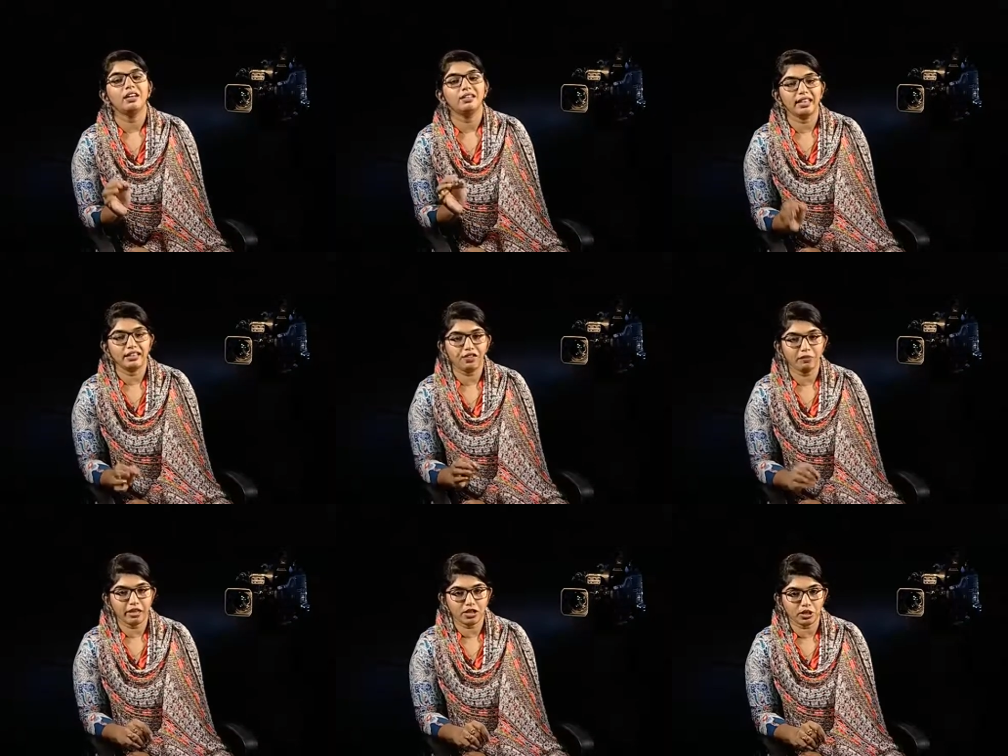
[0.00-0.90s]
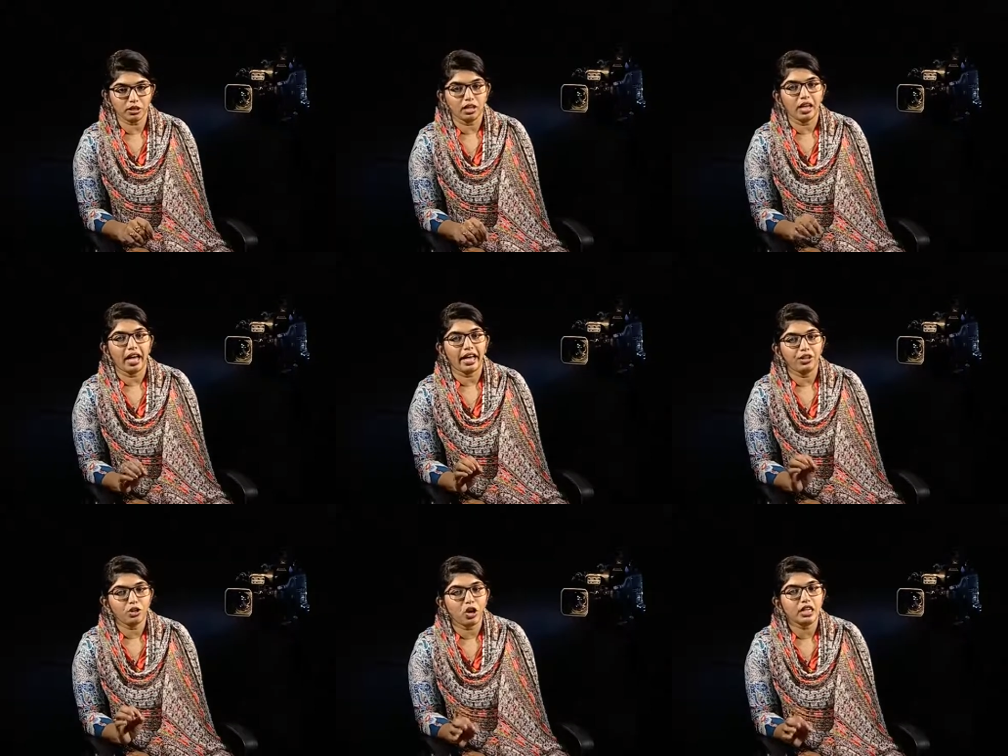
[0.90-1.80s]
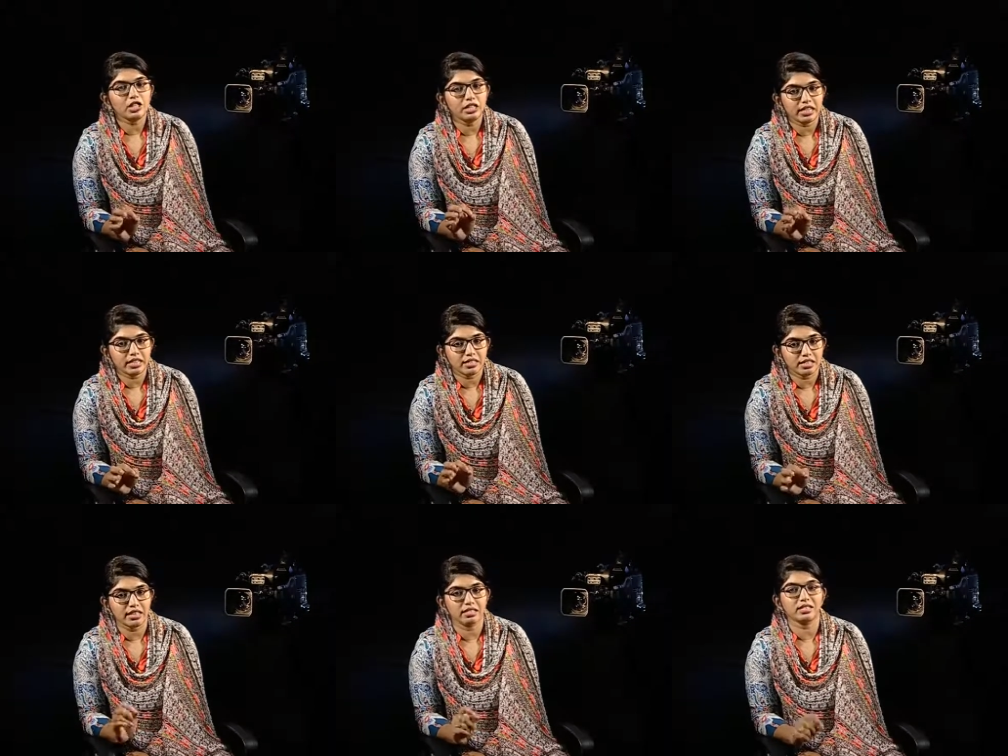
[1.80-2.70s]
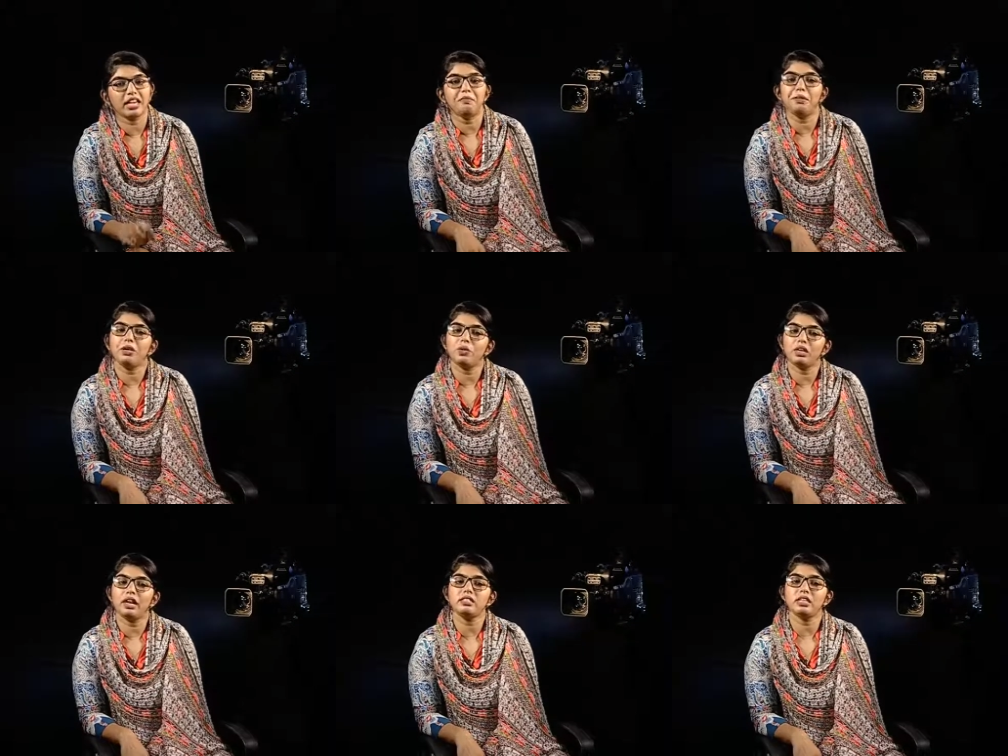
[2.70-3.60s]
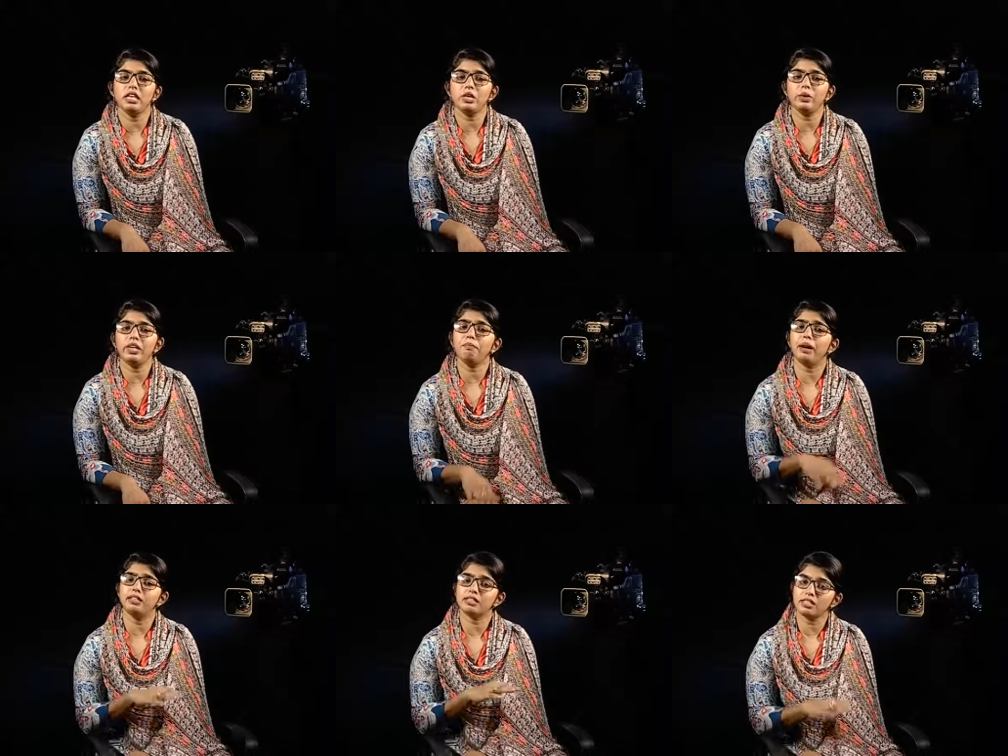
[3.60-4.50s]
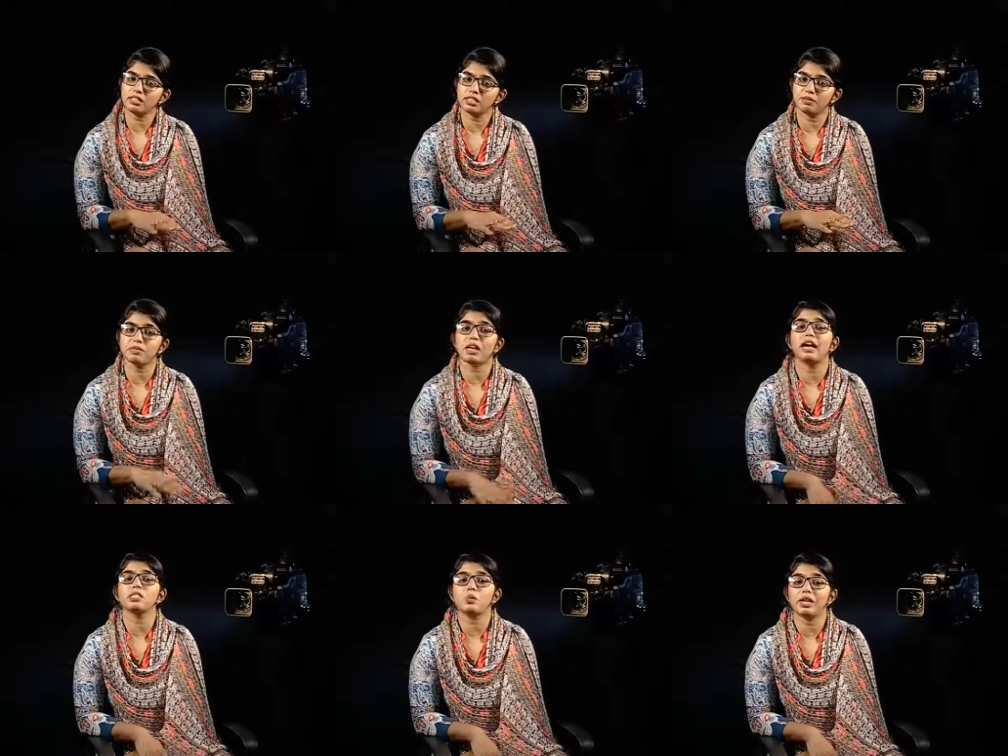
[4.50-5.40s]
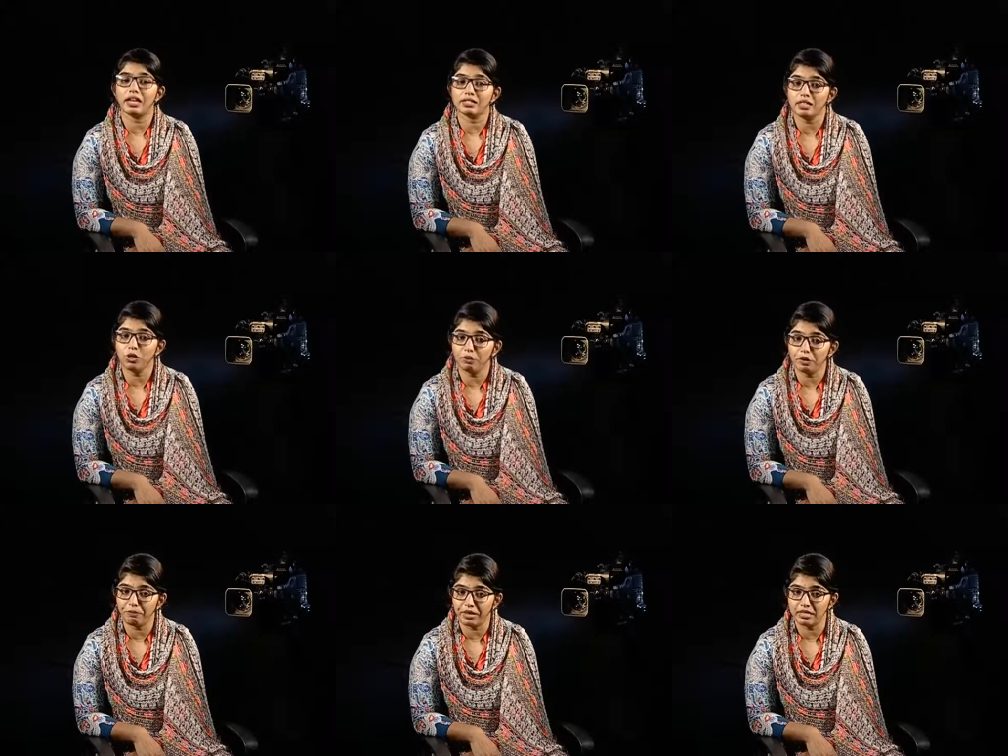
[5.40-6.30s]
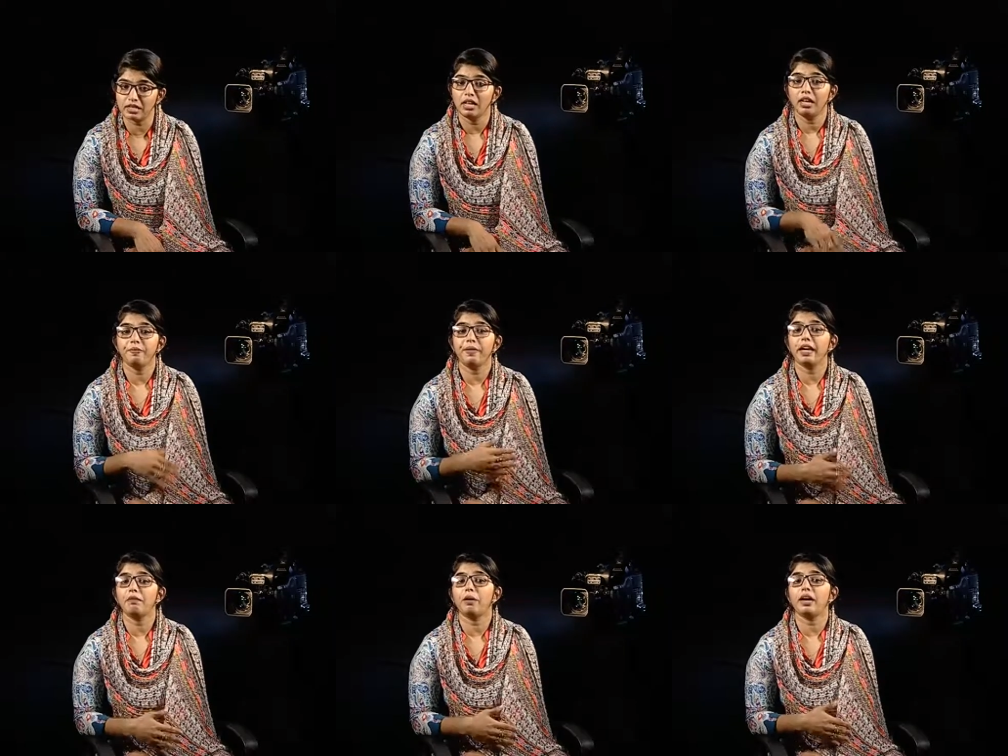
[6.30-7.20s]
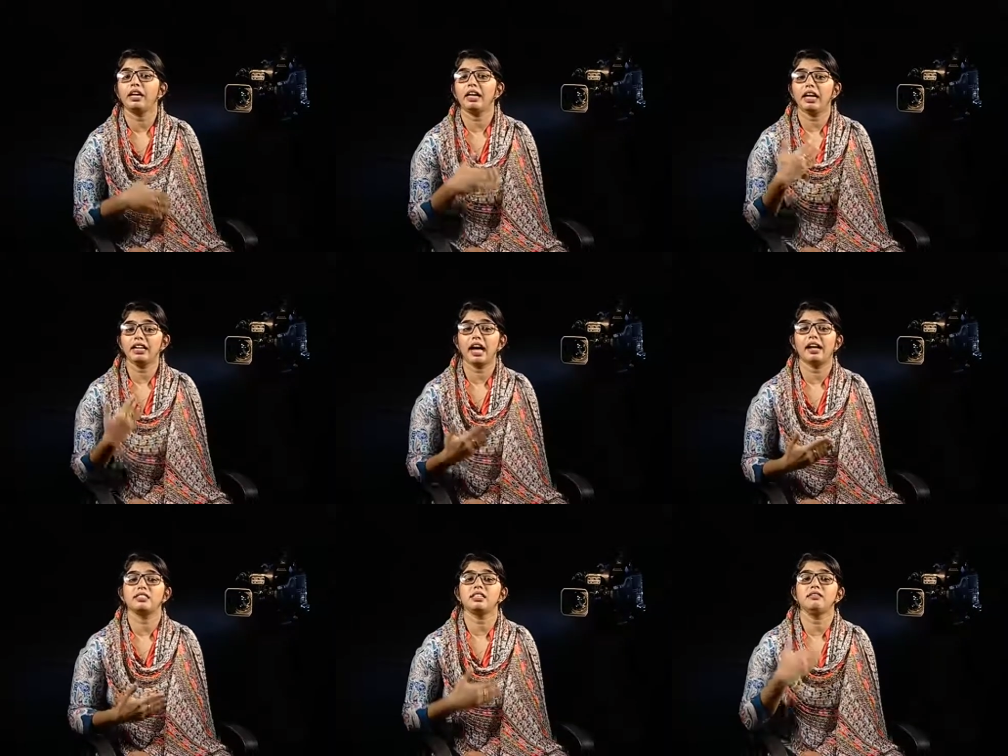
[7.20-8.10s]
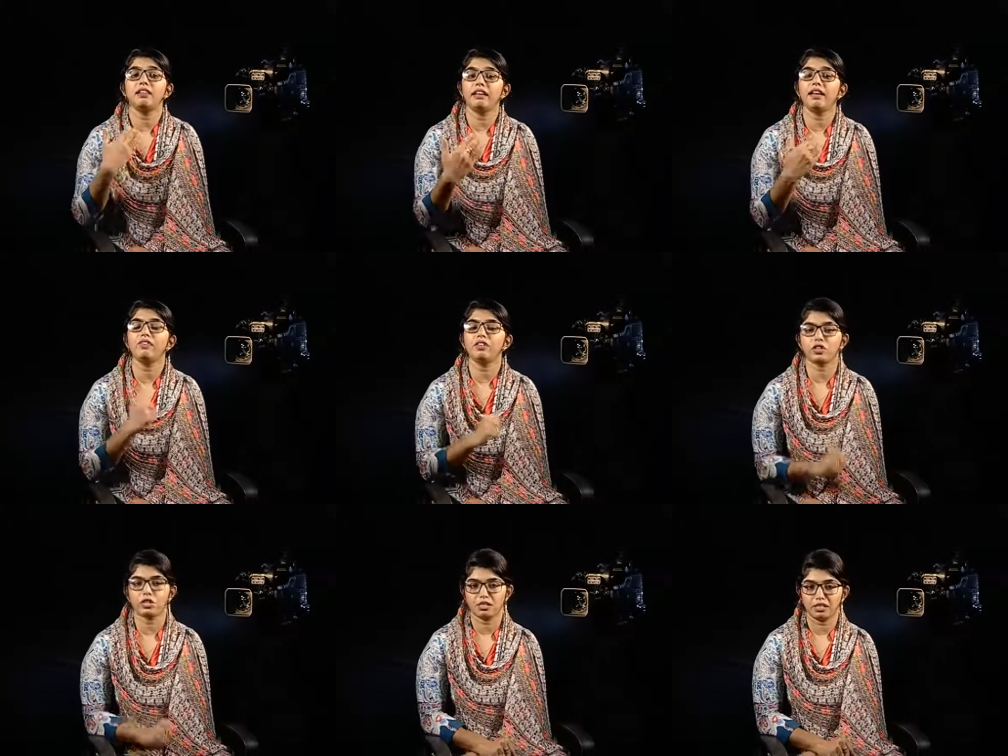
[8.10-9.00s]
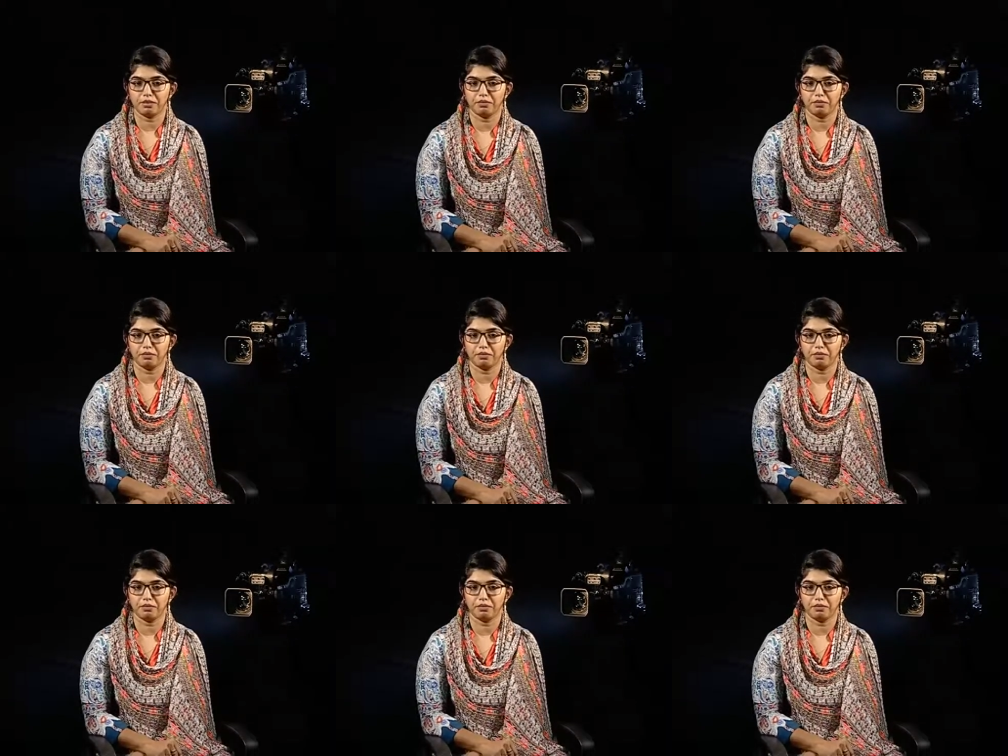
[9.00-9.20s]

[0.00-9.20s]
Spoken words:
The information and knowledge data sets can be utilized equally by the systems as well as the human beings, thereby enhancing their efficiency.